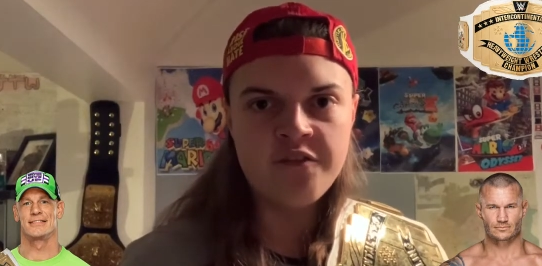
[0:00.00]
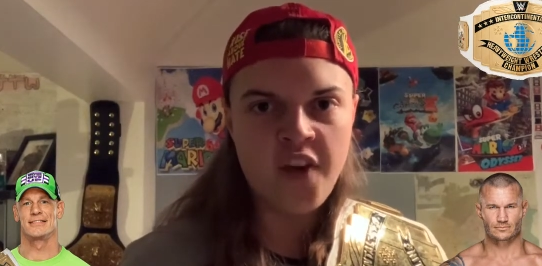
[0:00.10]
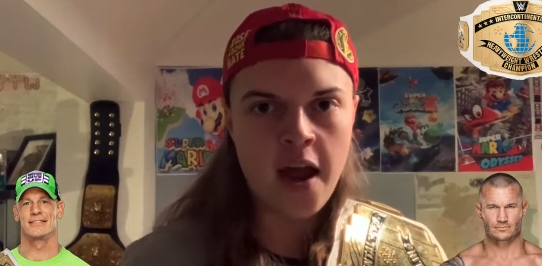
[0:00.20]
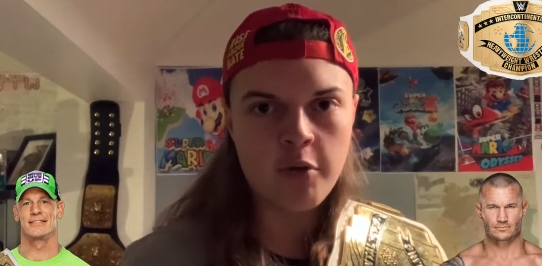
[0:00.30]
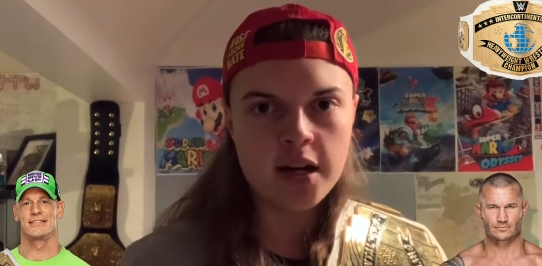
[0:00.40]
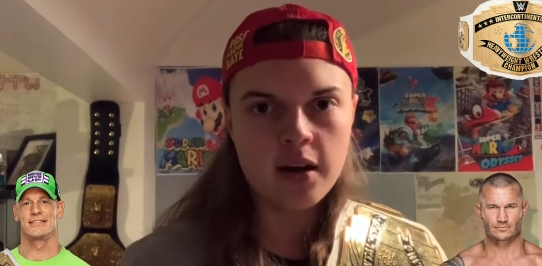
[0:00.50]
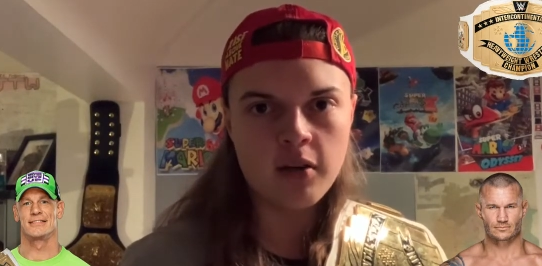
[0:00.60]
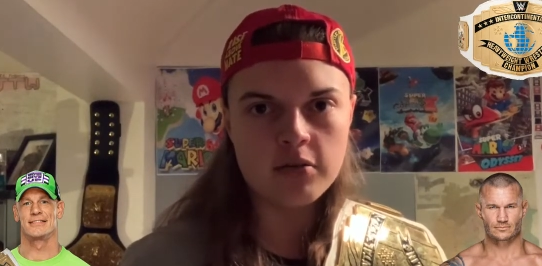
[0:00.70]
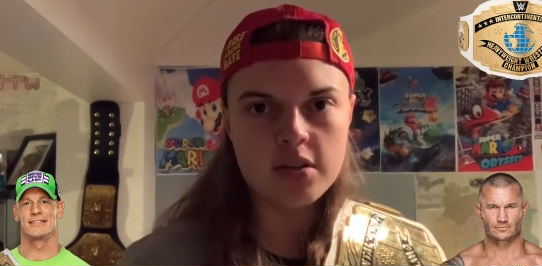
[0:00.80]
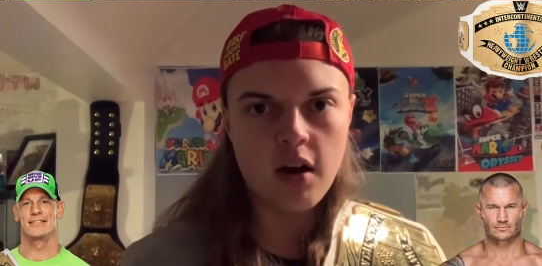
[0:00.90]
Speaker 1: very
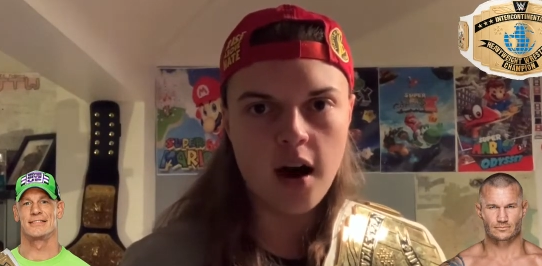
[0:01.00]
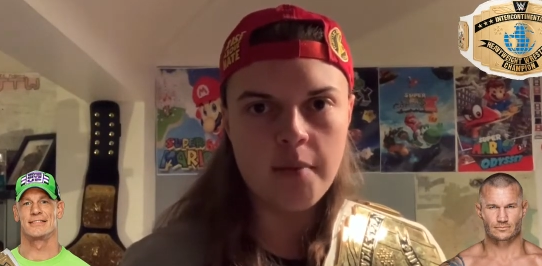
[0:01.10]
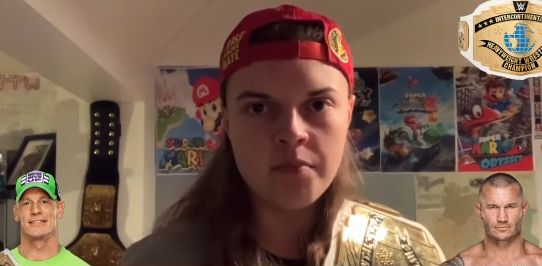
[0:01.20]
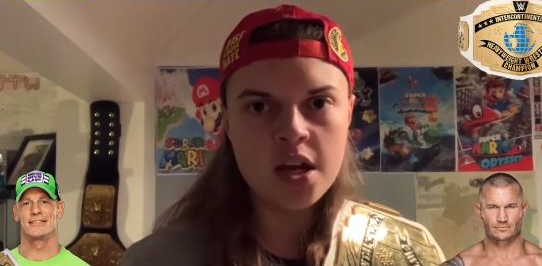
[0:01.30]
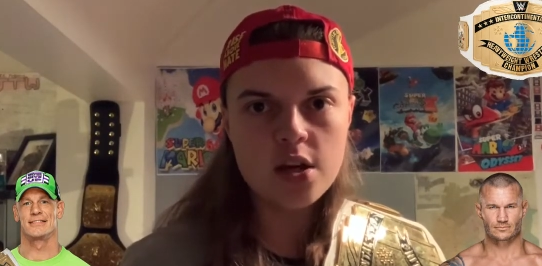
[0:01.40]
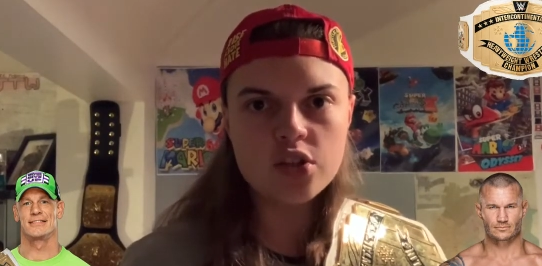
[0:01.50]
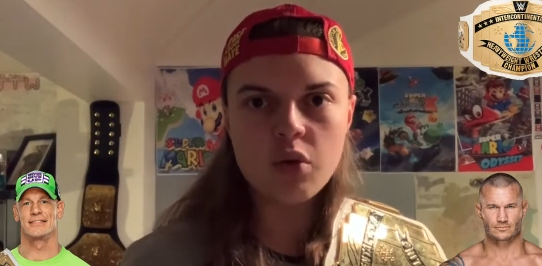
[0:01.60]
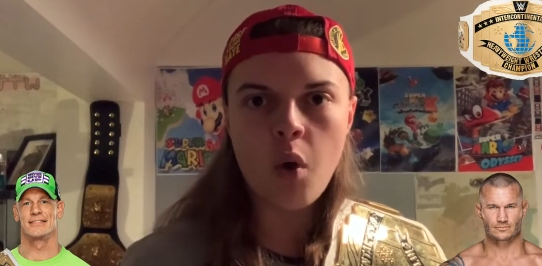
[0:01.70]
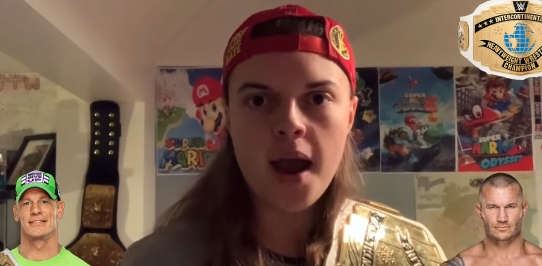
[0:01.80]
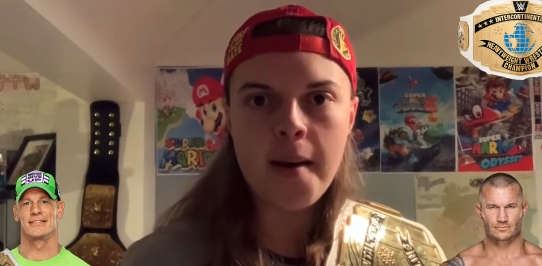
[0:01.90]
long time.
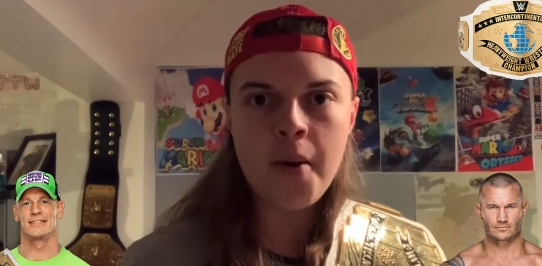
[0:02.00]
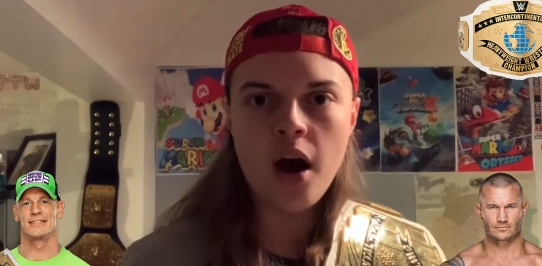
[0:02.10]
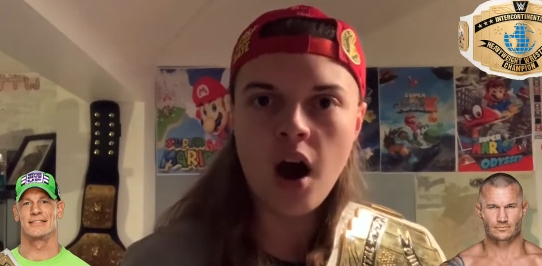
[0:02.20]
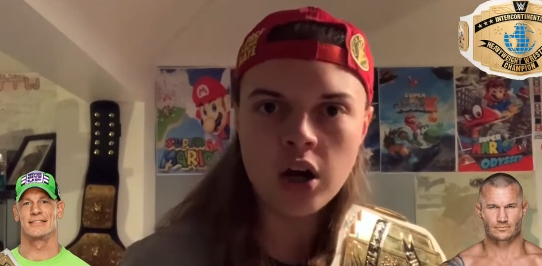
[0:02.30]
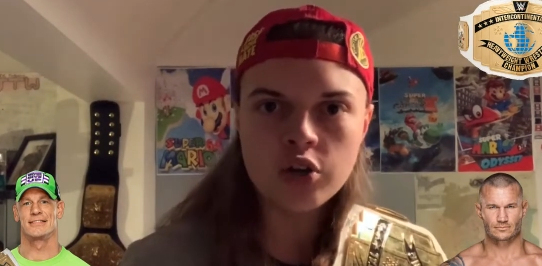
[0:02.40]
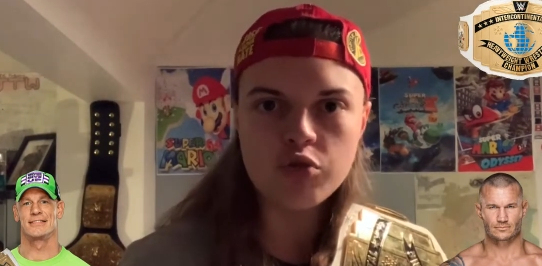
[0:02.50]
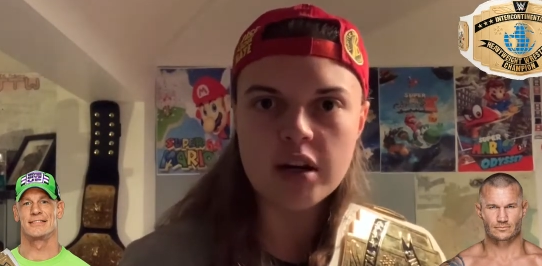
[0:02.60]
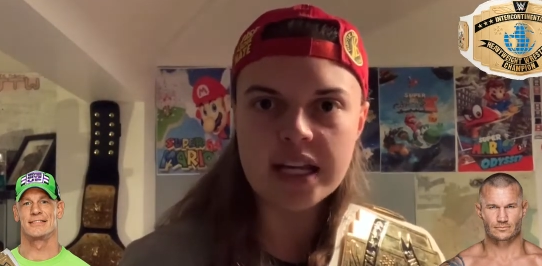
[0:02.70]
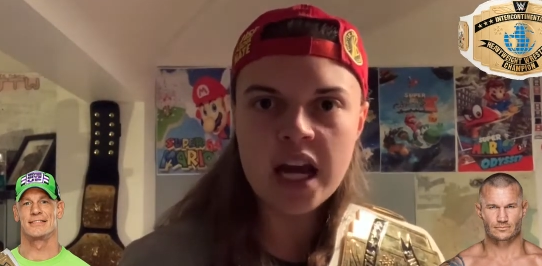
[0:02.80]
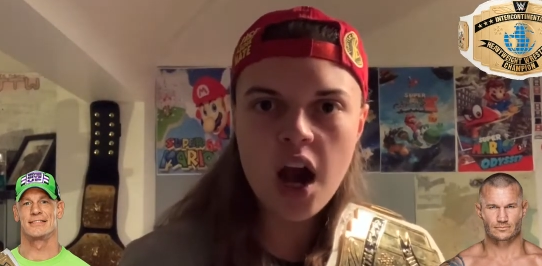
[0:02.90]
So I am
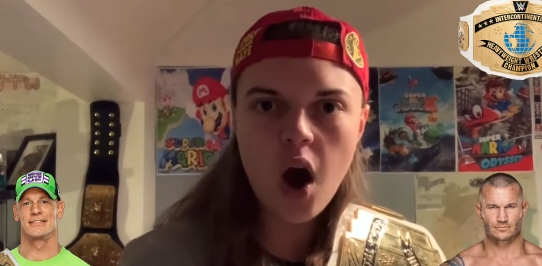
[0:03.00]
hungry.